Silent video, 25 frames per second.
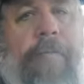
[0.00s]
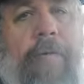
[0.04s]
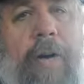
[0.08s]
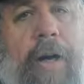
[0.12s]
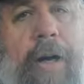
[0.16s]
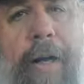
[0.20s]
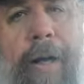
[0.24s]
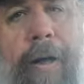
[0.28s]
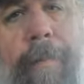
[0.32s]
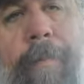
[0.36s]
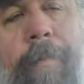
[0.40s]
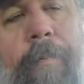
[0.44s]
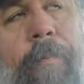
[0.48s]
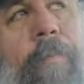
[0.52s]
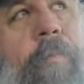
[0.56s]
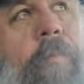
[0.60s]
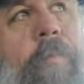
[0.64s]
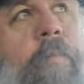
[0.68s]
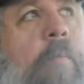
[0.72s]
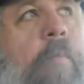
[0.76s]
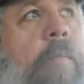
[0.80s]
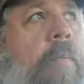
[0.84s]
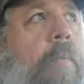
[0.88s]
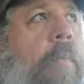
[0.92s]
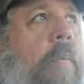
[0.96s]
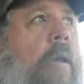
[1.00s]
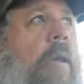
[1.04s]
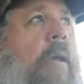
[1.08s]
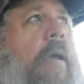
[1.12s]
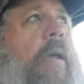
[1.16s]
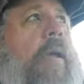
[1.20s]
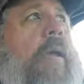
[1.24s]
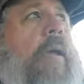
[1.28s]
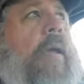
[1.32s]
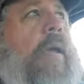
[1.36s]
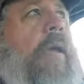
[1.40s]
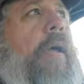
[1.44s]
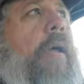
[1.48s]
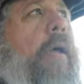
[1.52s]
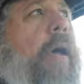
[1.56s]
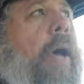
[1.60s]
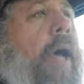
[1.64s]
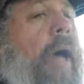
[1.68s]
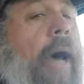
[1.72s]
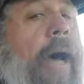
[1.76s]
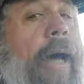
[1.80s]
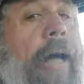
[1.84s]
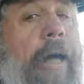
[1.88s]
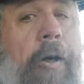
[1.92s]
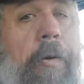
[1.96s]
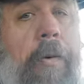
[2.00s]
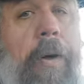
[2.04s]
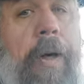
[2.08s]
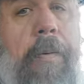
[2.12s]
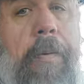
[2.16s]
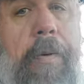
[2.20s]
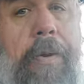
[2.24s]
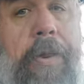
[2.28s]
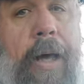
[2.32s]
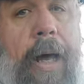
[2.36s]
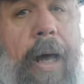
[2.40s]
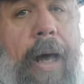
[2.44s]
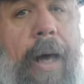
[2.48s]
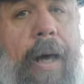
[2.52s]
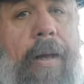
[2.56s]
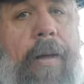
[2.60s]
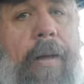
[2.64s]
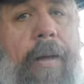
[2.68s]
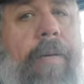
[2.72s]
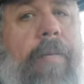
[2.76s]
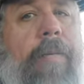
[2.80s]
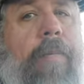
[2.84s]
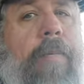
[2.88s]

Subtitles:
funny. I agree with that.